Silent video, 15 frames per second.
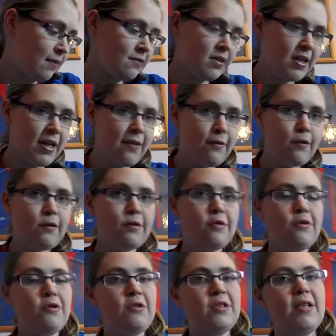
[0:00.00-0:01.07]
7:30
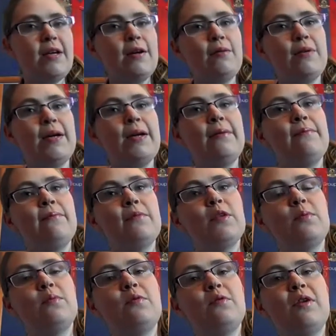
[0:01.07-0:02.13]
on Tuesday away
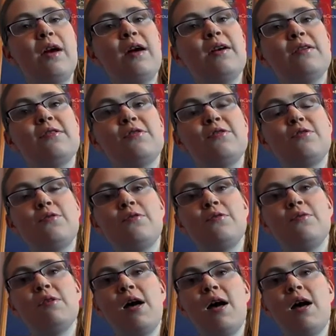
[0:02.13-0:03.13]
to Broda. So